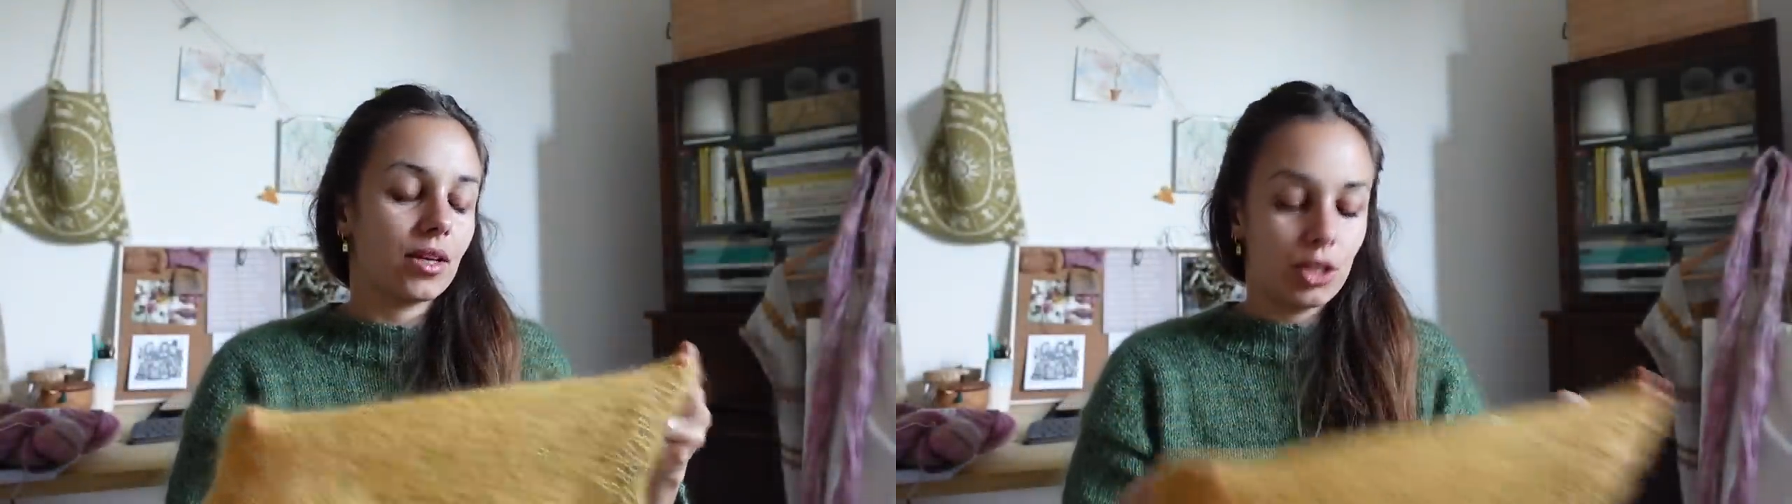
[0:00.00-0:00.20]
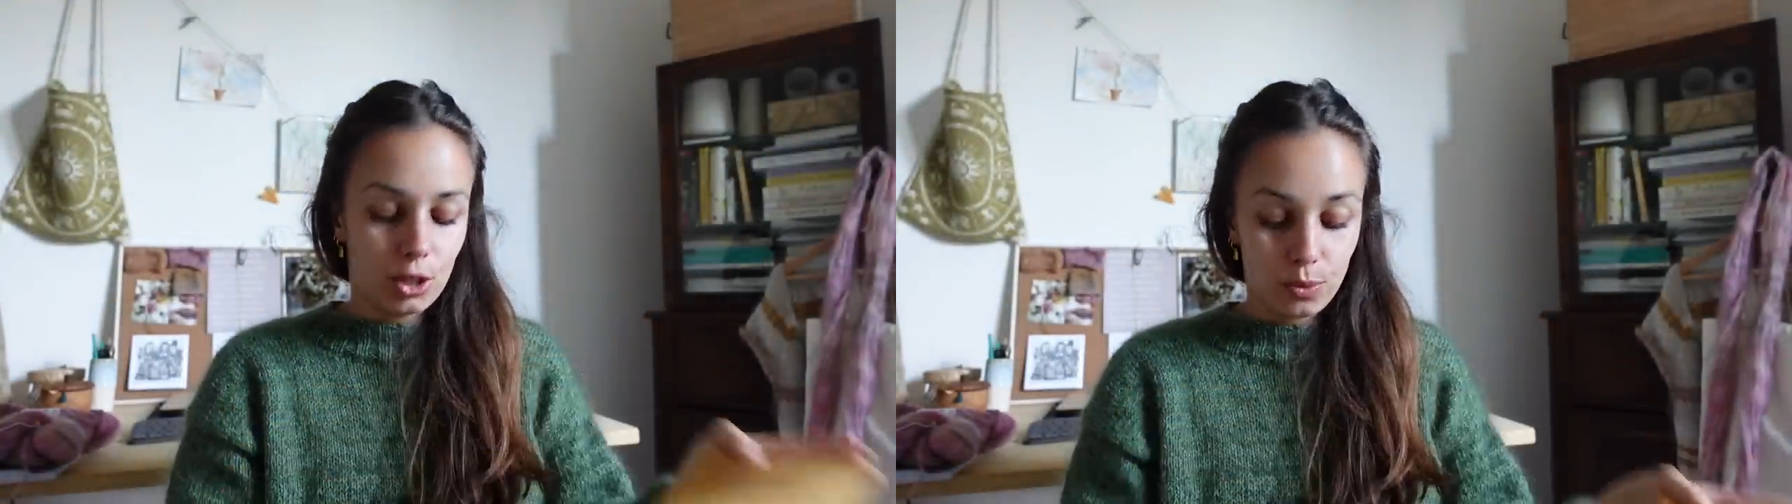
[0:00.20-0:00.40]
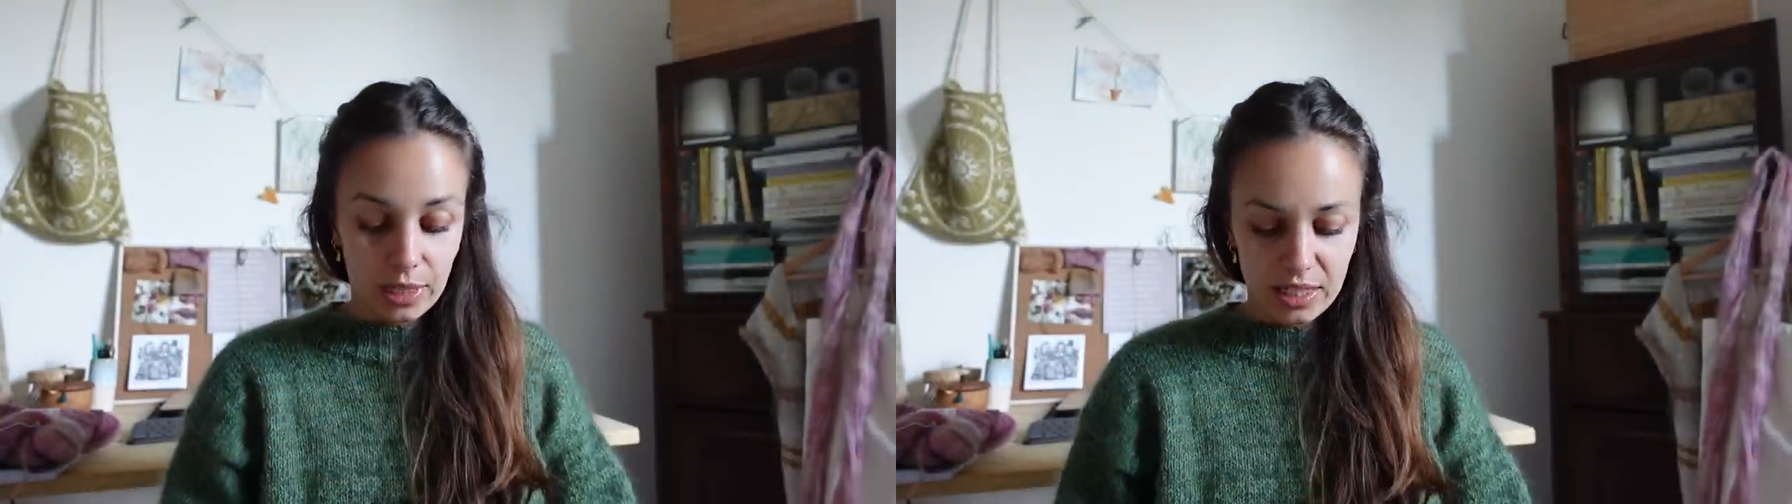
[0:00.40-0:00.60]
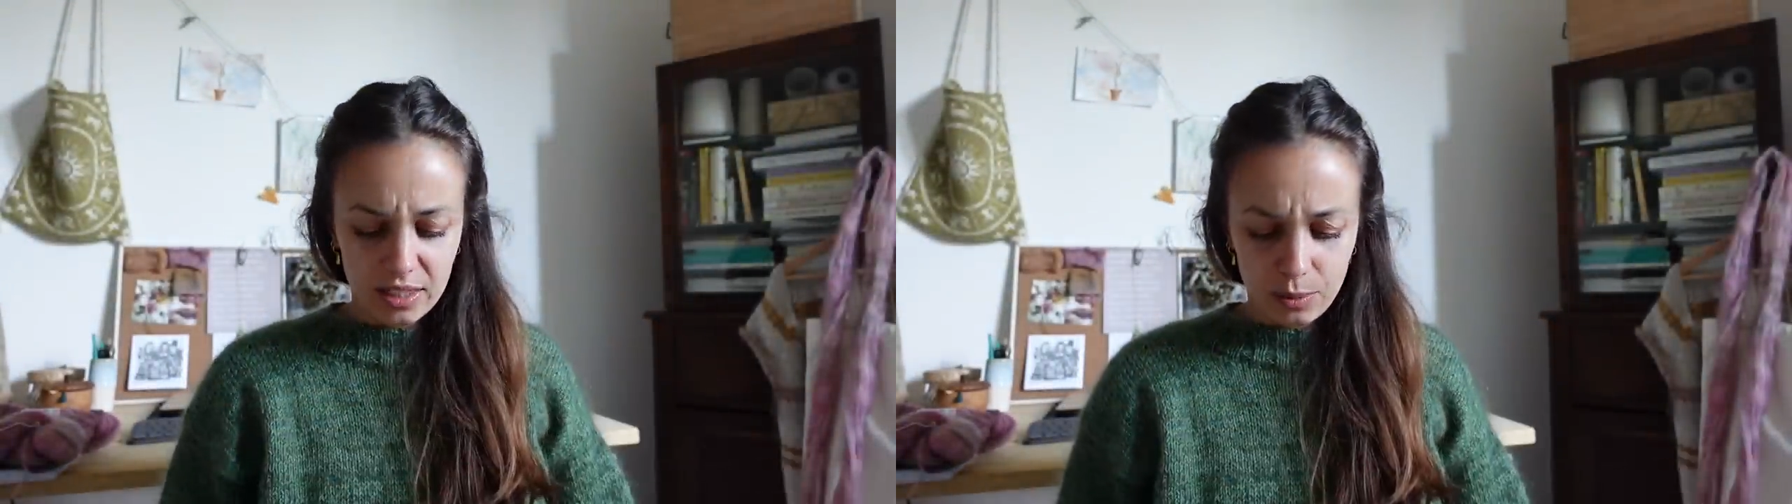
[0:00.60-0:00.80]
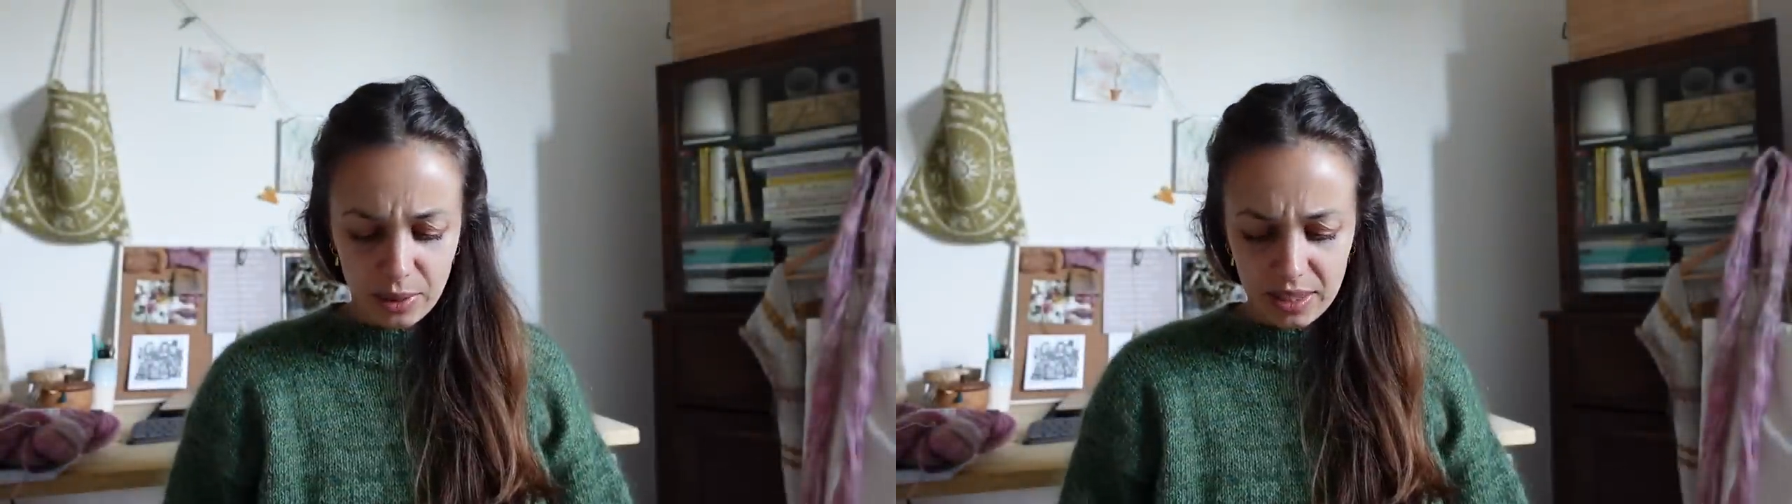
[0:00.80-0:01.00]
units
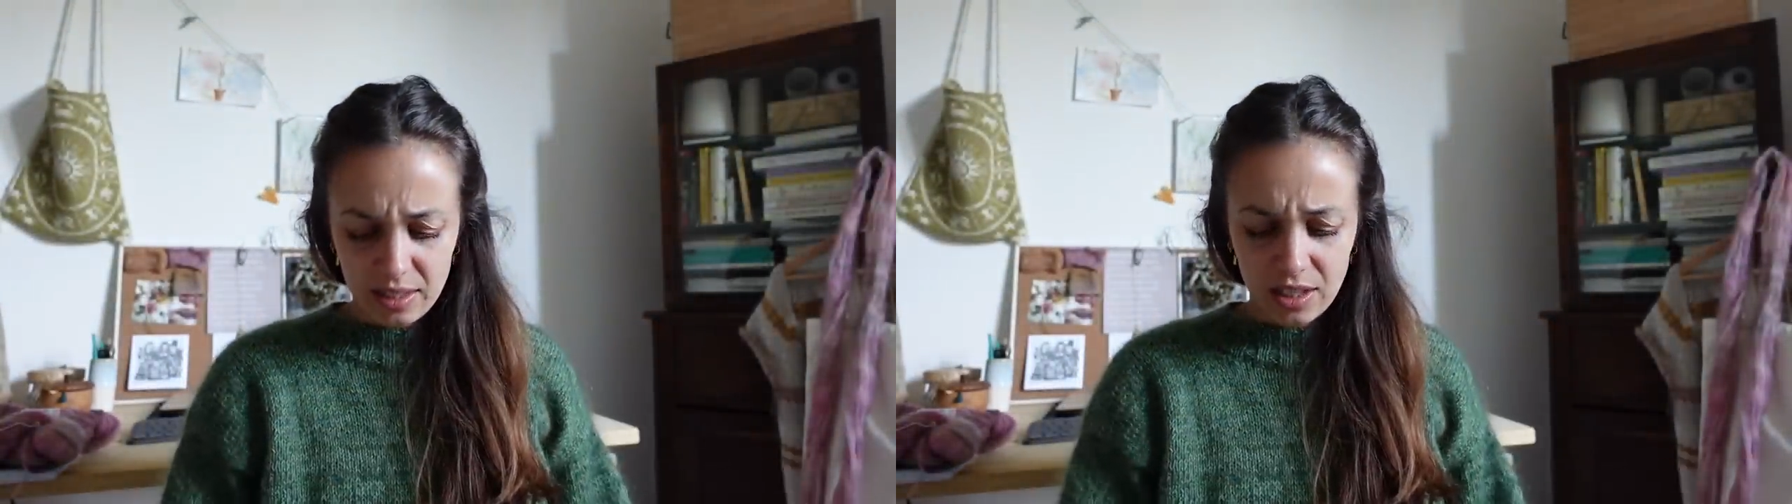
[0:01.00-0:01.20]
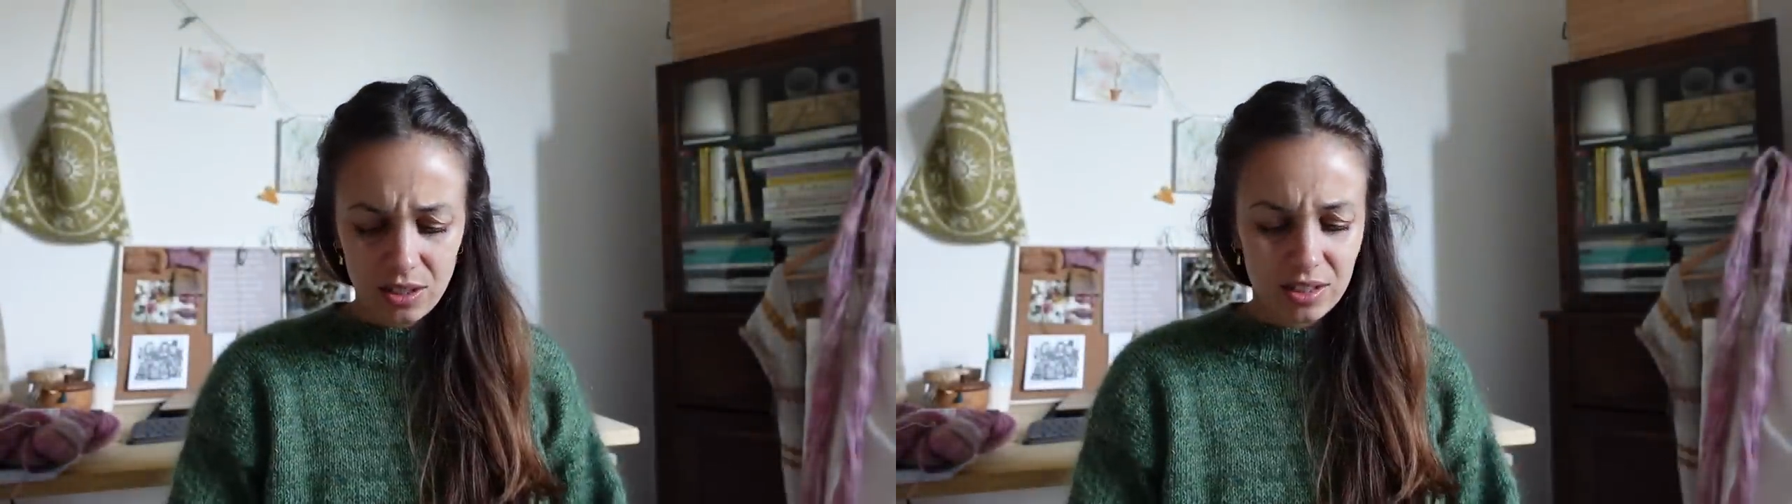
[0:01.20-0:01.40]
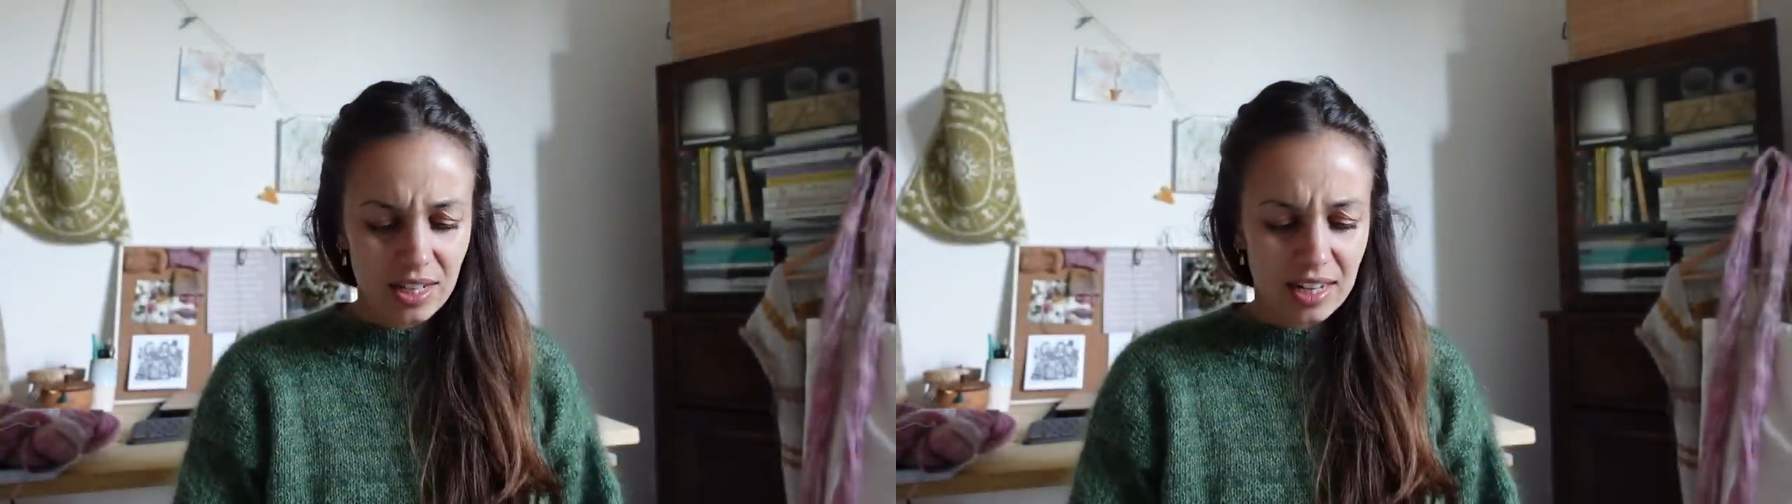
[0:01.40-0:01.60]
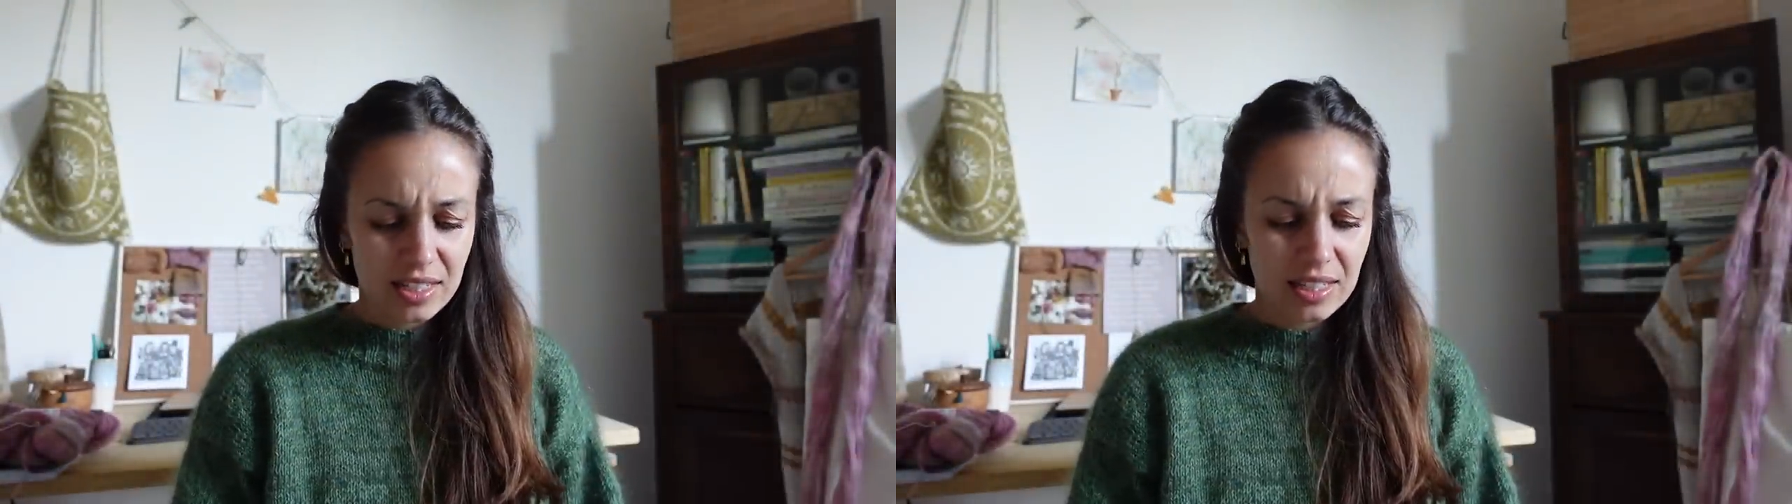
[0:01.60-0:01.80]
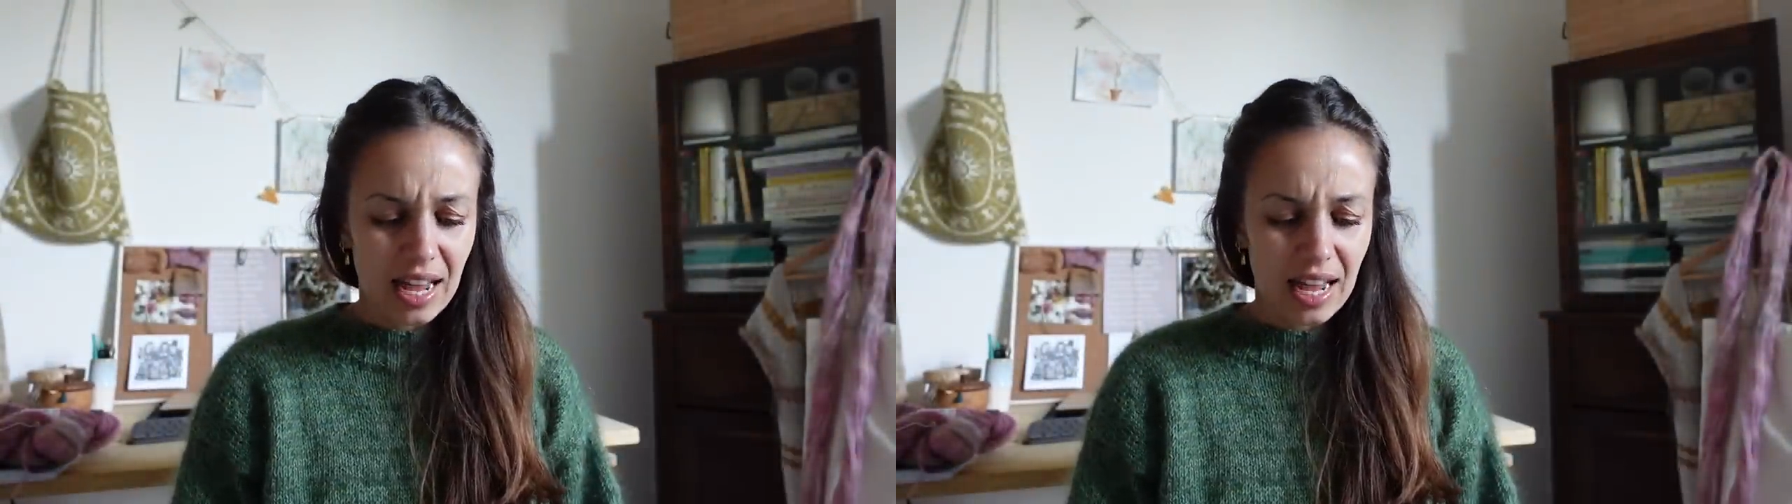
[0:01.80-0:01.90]
with needle size